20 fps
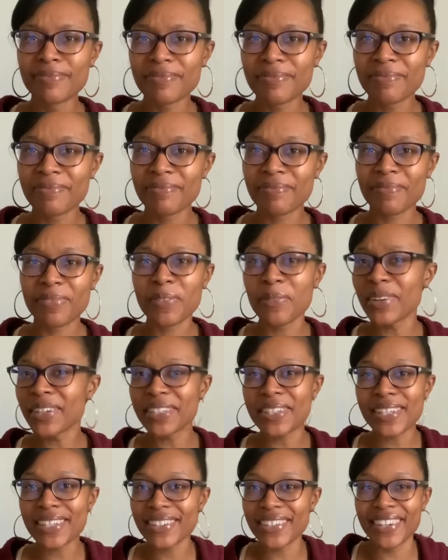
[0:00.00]
what is
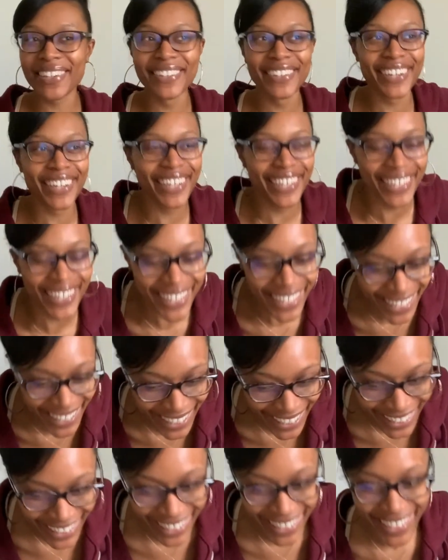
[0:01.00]
it?
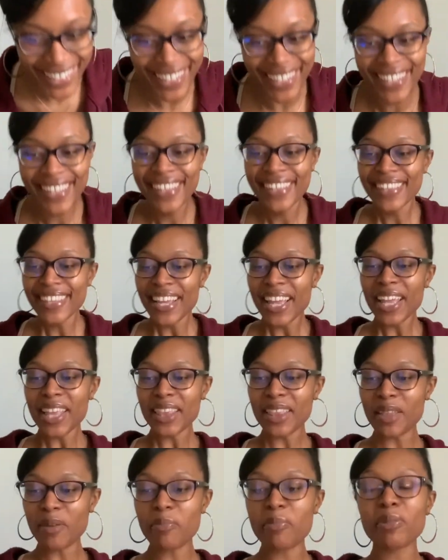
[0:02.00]

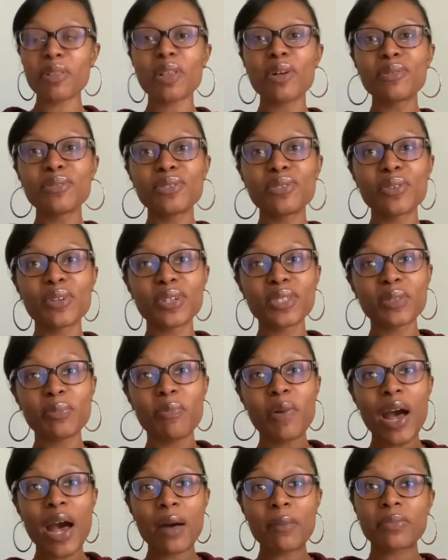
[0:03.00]
The blowtorch
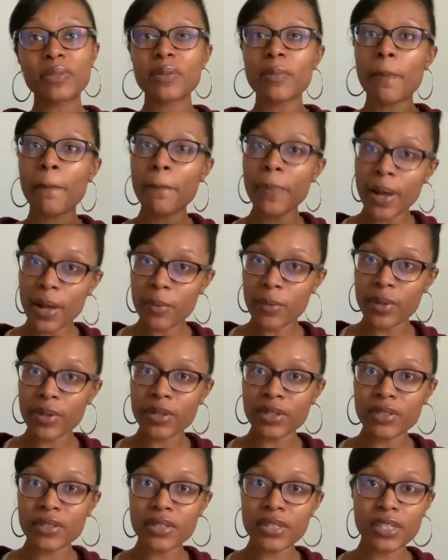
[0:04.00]
pops
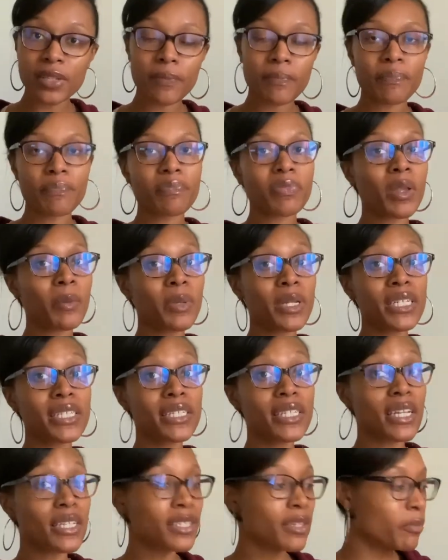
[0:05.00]
bubbles, but it
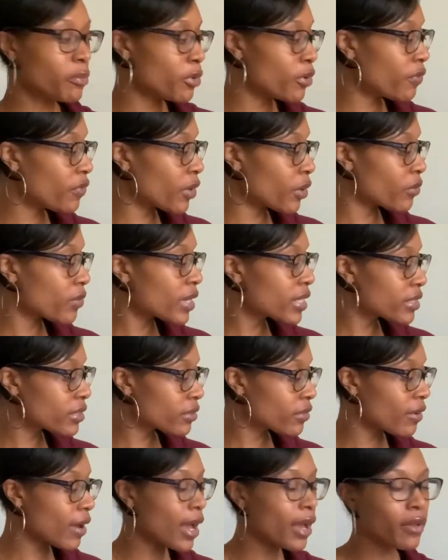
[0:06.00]
doesn't move your resin
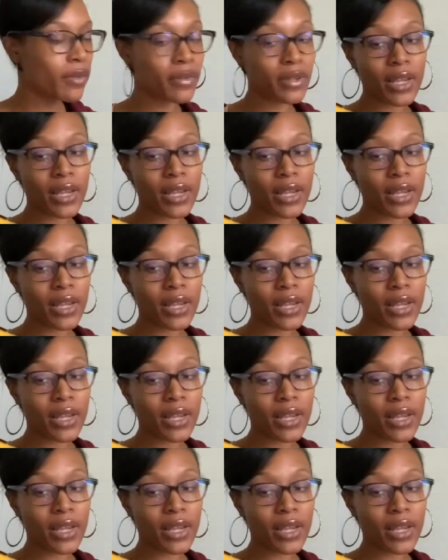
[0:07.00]
around.